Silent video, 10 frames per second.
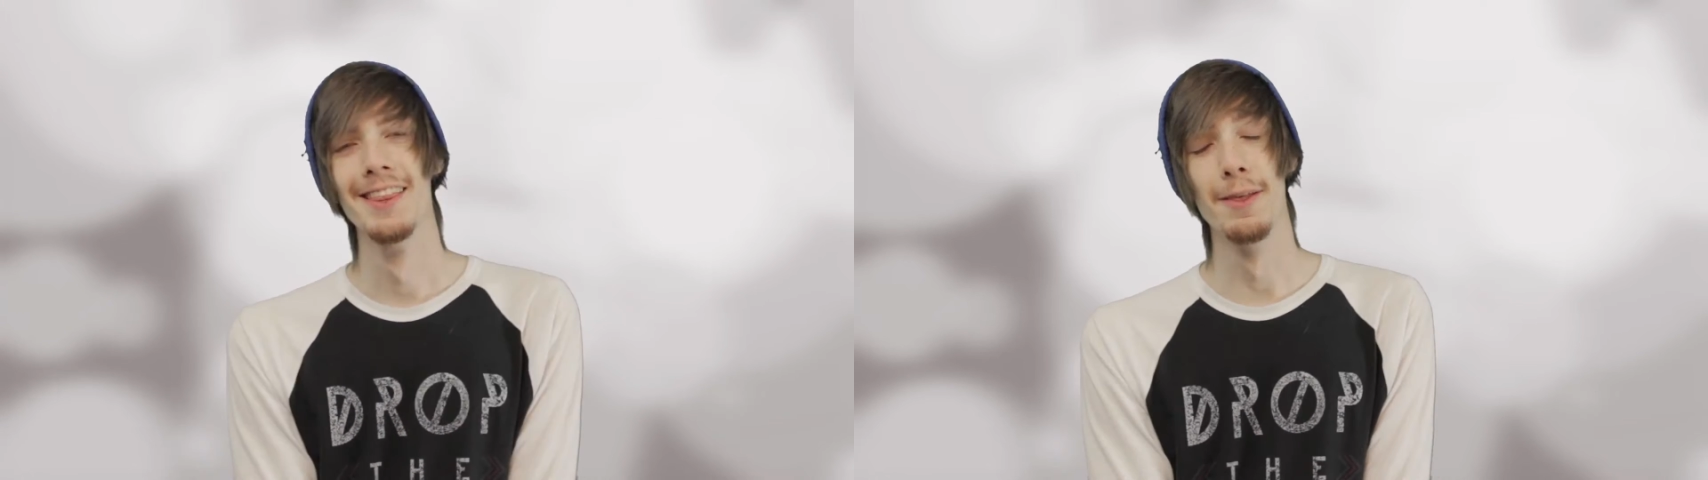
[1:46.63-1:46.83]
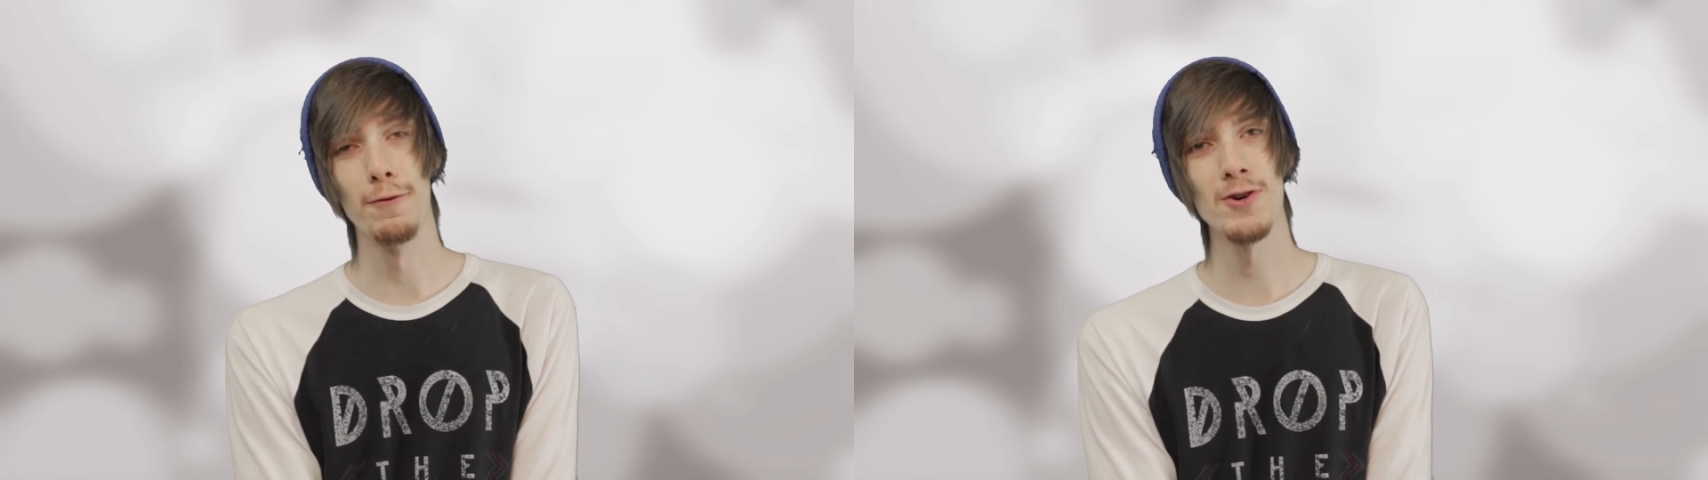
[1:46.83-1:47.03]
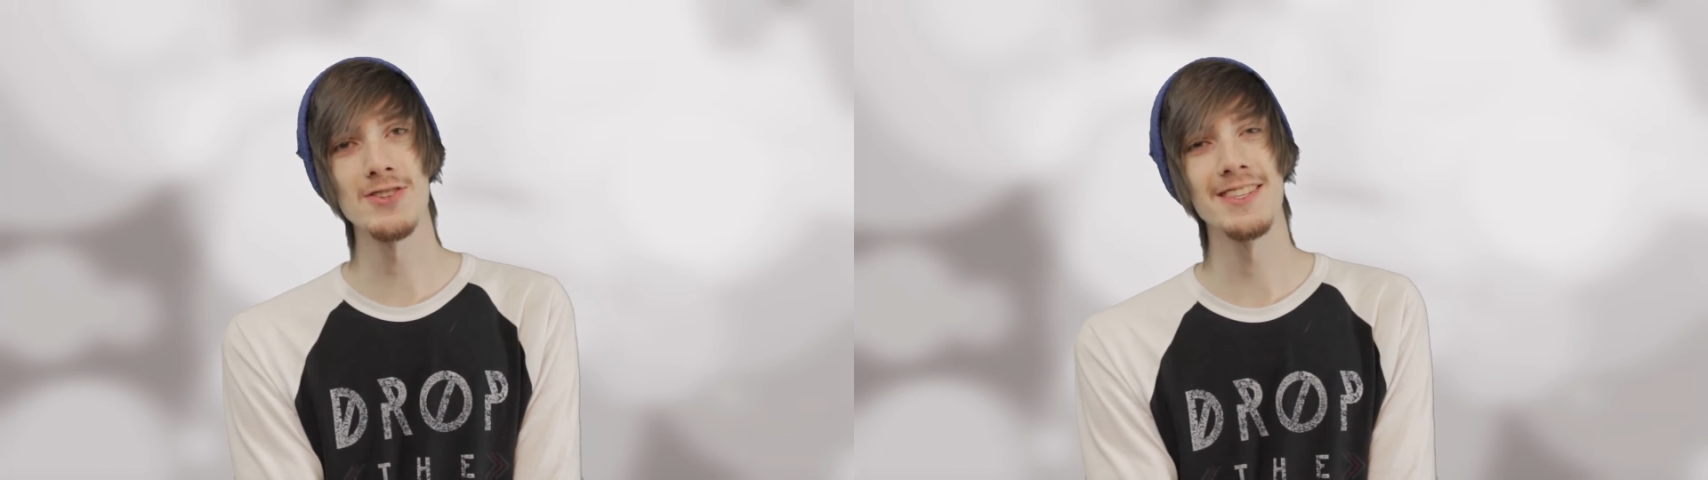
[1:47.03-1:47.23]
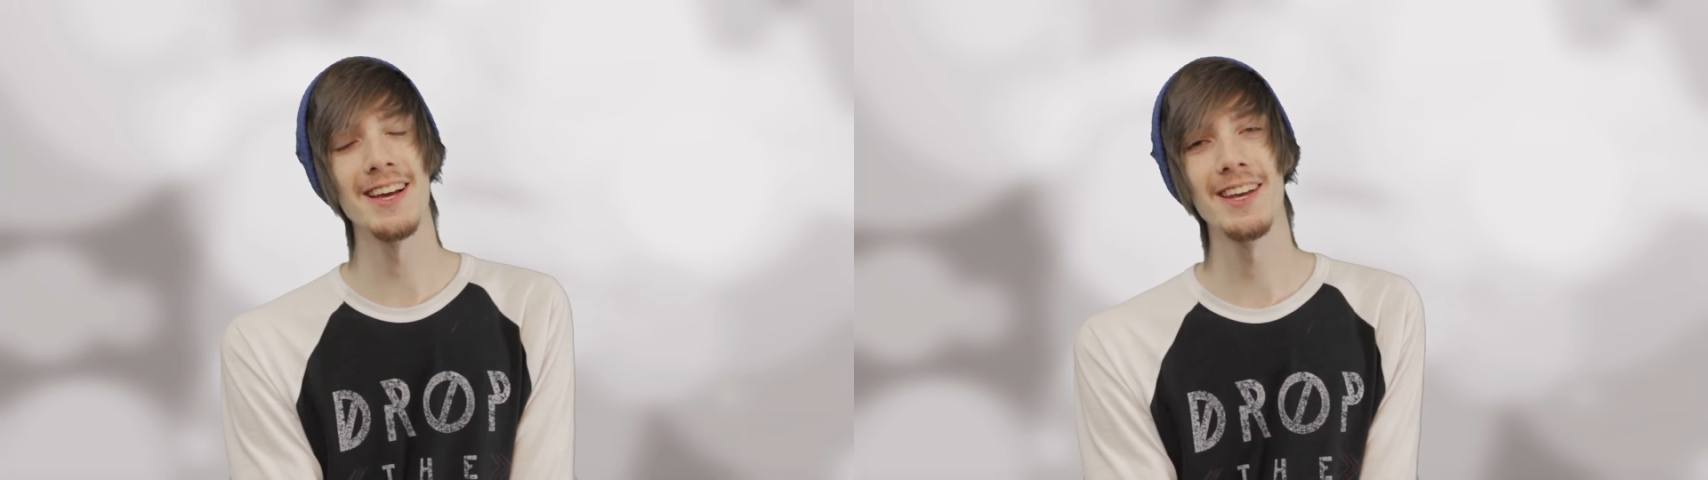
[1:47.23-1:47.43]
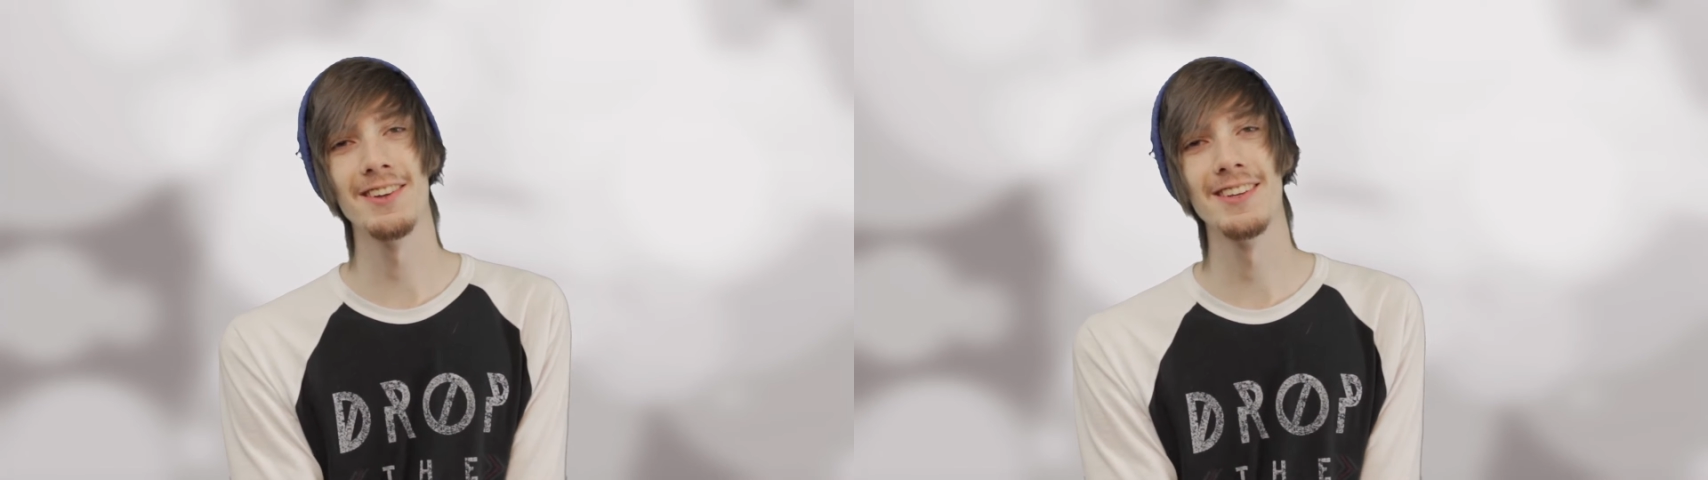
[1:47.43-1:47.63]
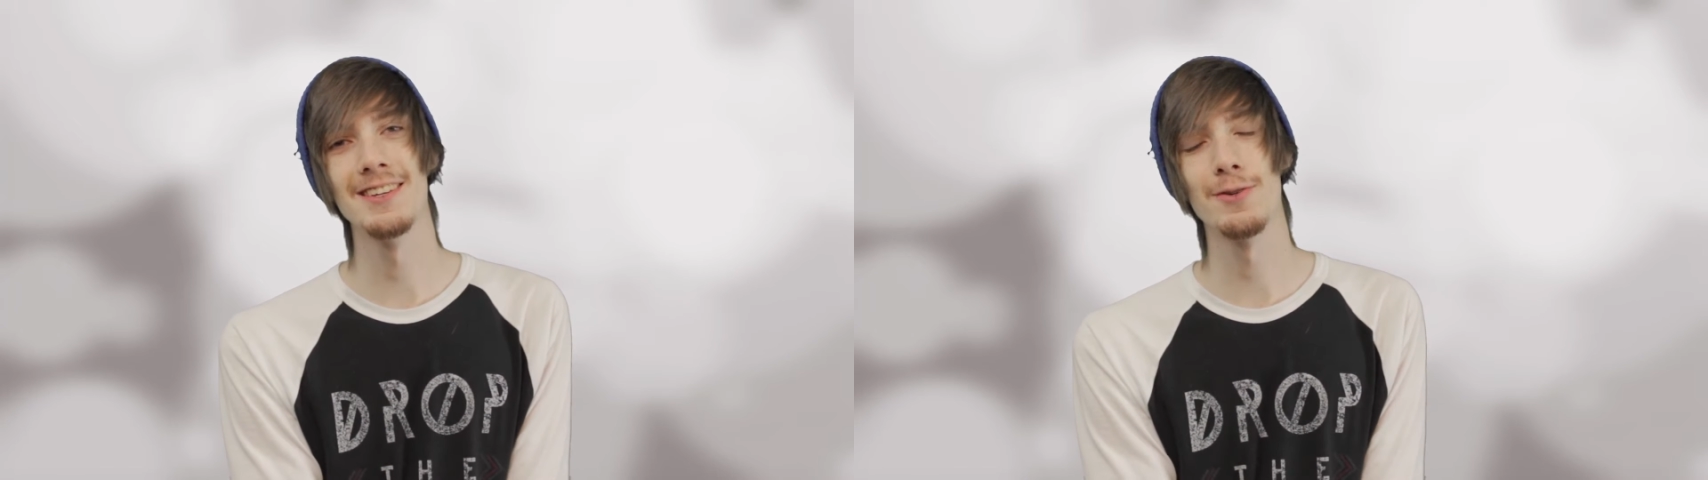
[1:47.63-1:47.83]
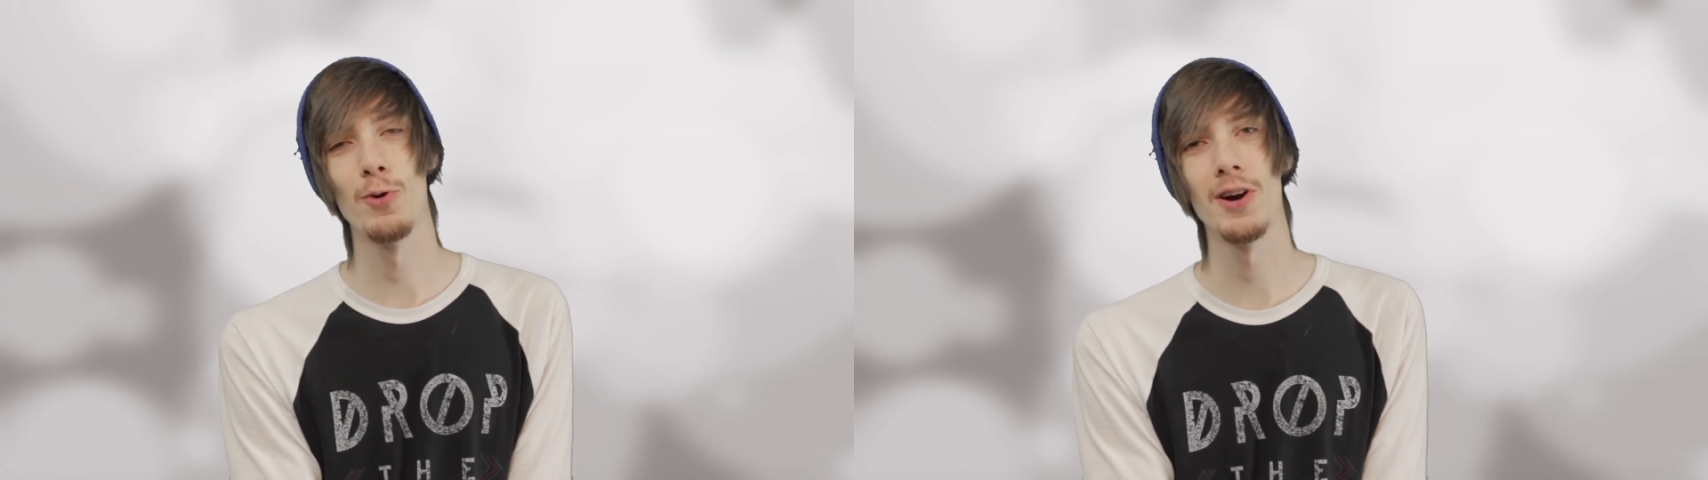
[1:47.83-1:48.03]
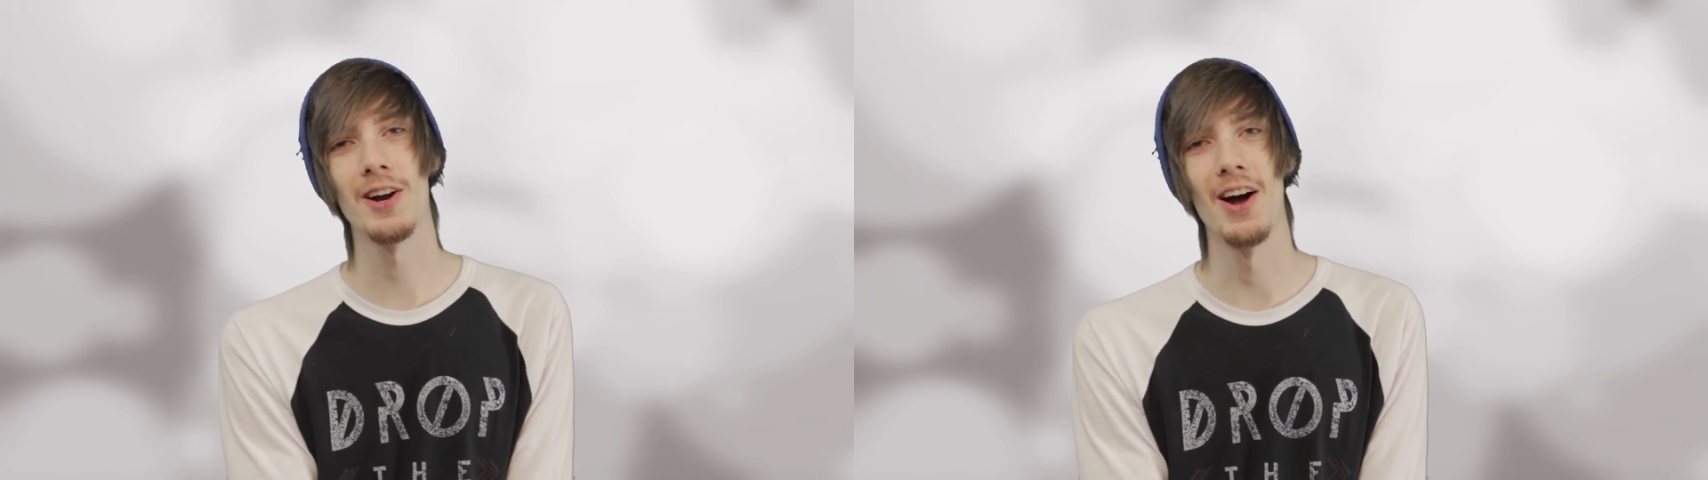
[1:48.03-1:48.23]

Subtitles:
The first thing you'll need to work